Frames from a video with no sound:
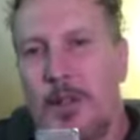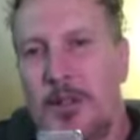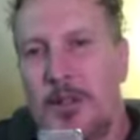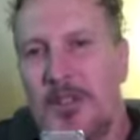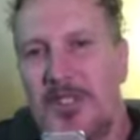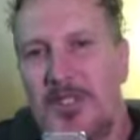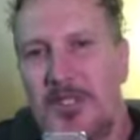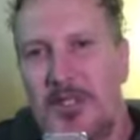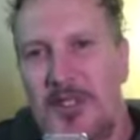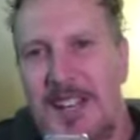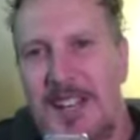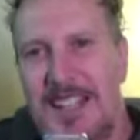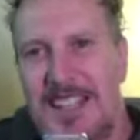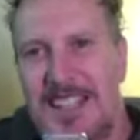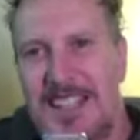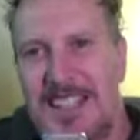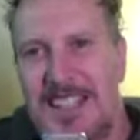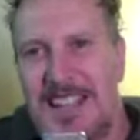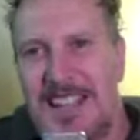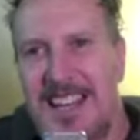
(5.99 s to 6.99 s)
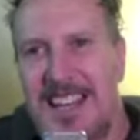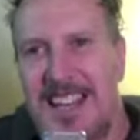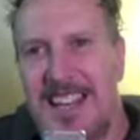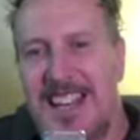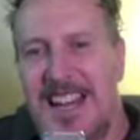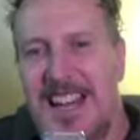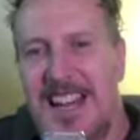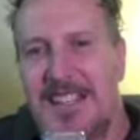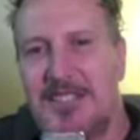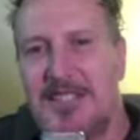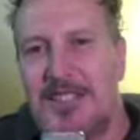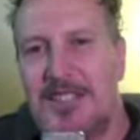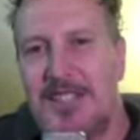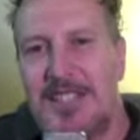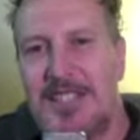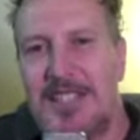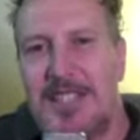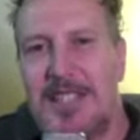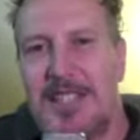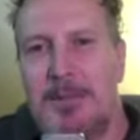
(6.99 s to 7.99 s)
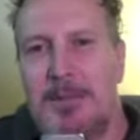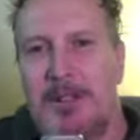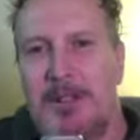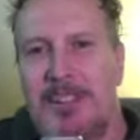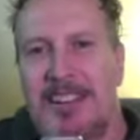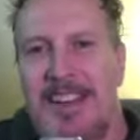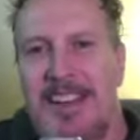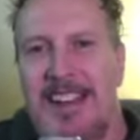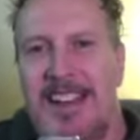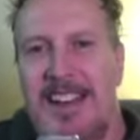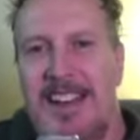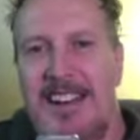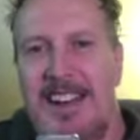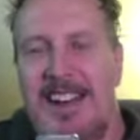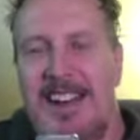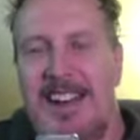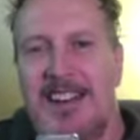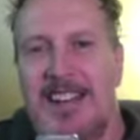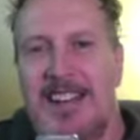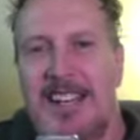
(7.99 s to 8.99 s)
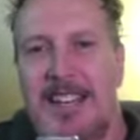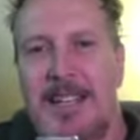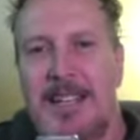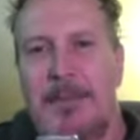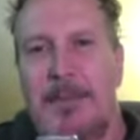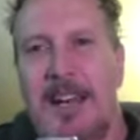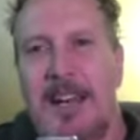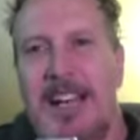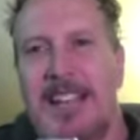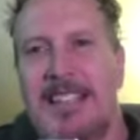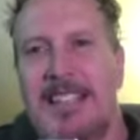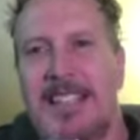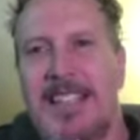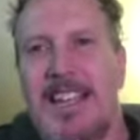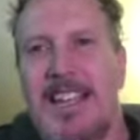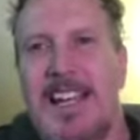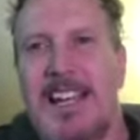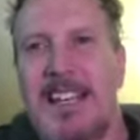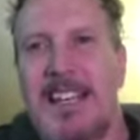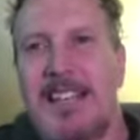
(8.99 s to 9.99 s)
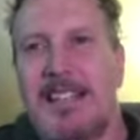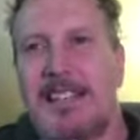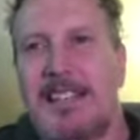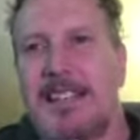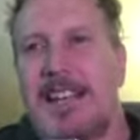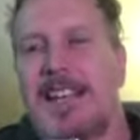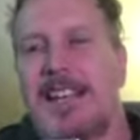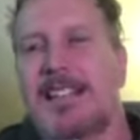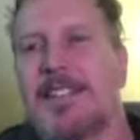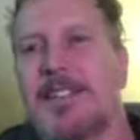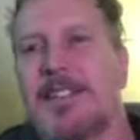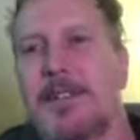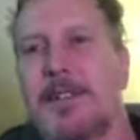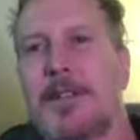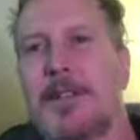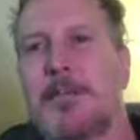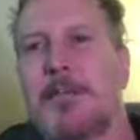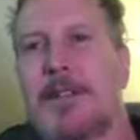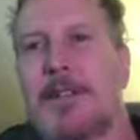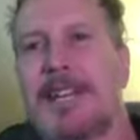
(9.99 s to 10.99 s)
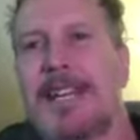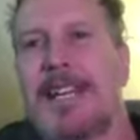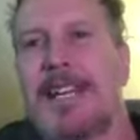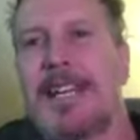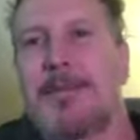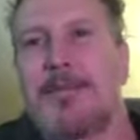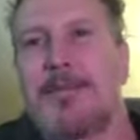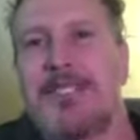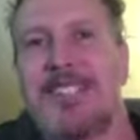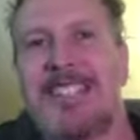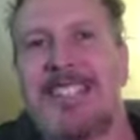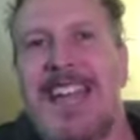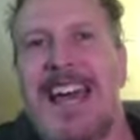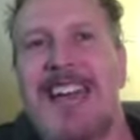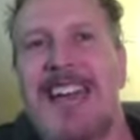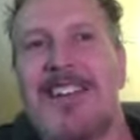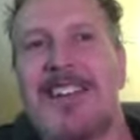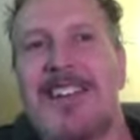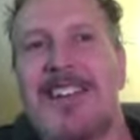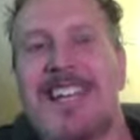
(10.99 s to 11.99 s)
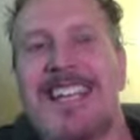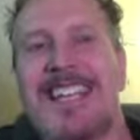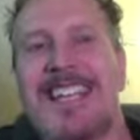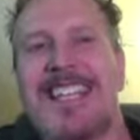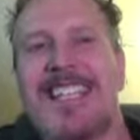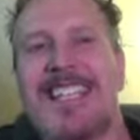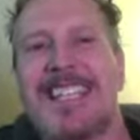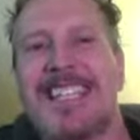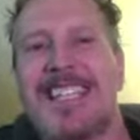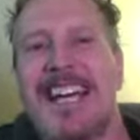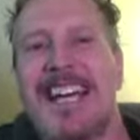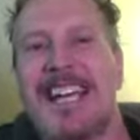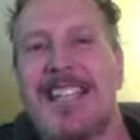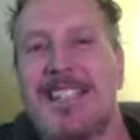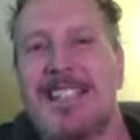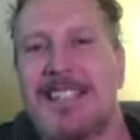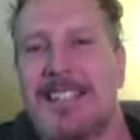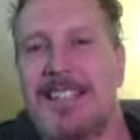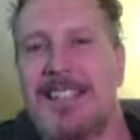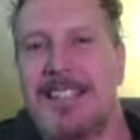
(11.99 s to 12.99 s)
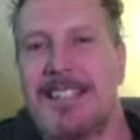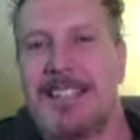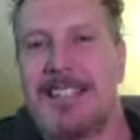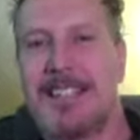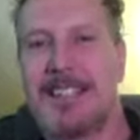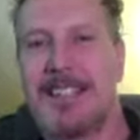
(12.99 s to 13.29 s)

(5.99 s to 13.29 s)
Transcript: Drill Trent, as you see, Bernadette and I are kicking back tonight, 9:30 p.m., Saturday the 19th.